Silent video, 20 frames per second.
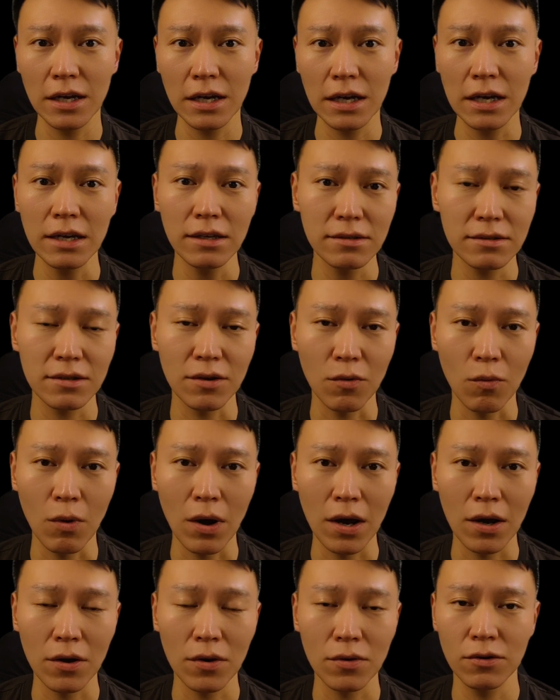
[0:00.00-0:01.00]
he's the
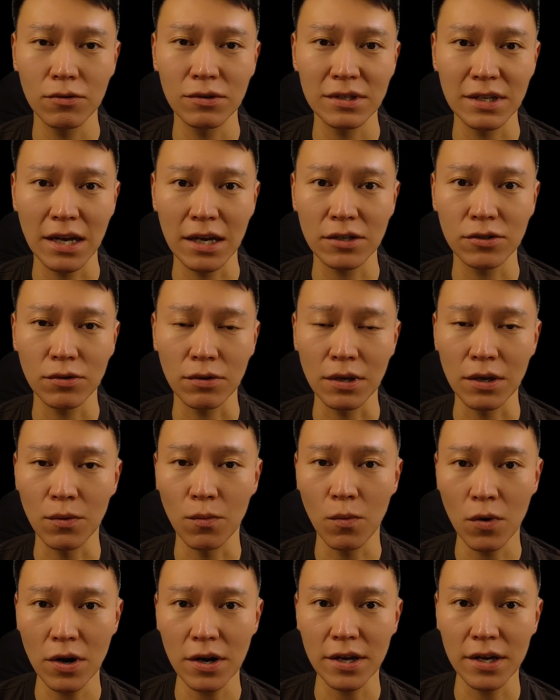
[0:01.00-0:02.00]
one who is actually
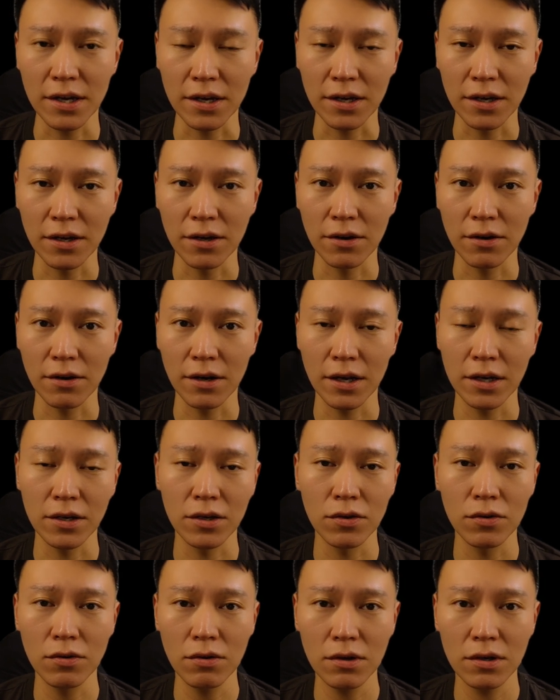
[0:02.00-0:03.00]
working here
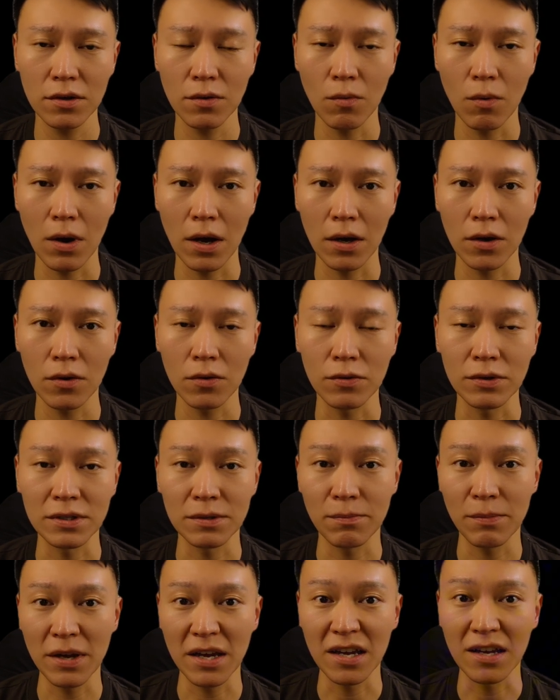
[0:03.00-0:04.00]
and you're the one who
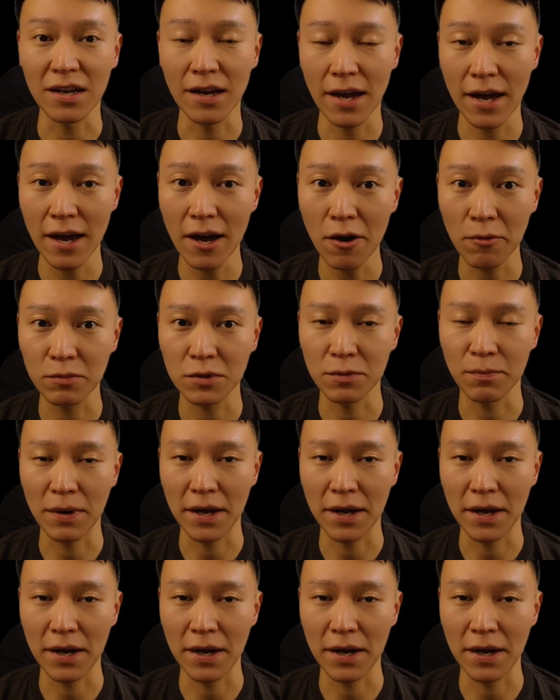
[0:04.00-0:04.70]
is being helped